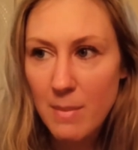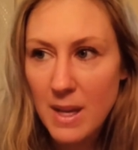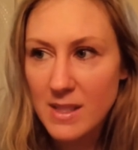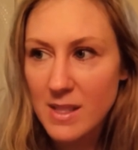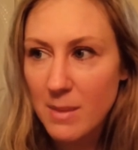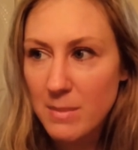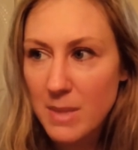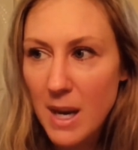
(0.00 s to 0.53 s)
and
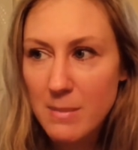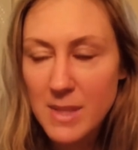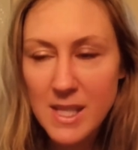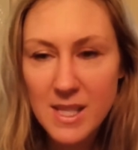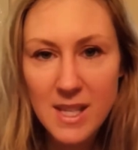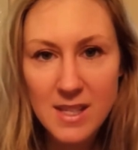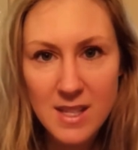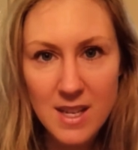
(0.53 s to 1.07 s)
sometimes it
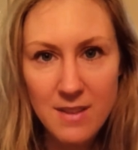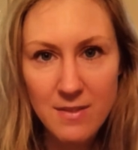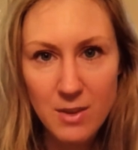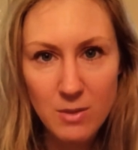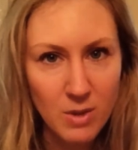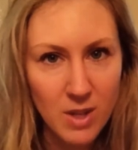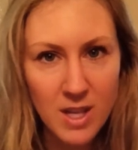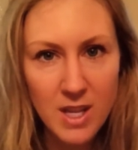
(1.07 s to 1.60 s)
doesn't even
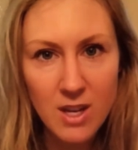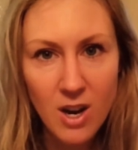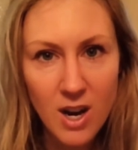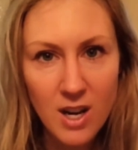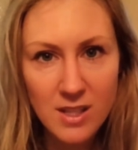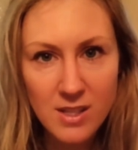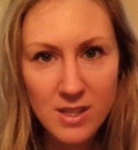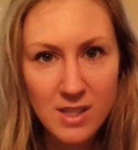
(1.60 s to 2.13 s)
really
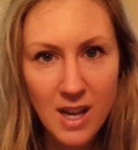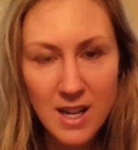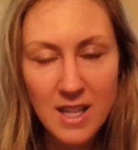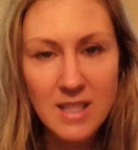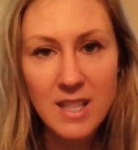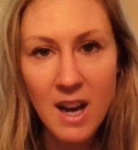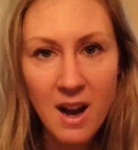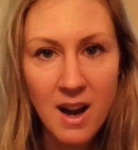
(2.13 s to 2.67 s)
cost
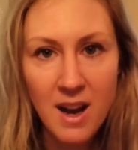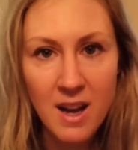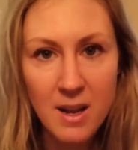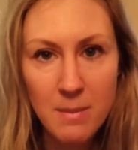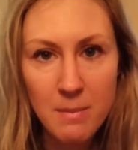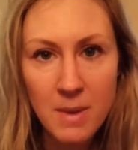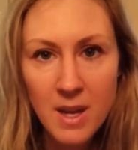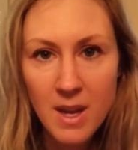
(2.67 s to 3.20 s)
any
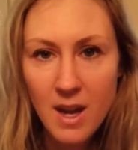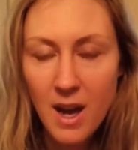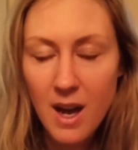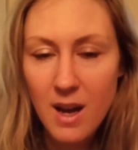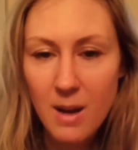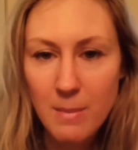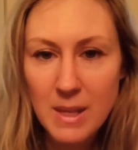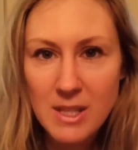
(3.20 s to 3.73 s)
time um,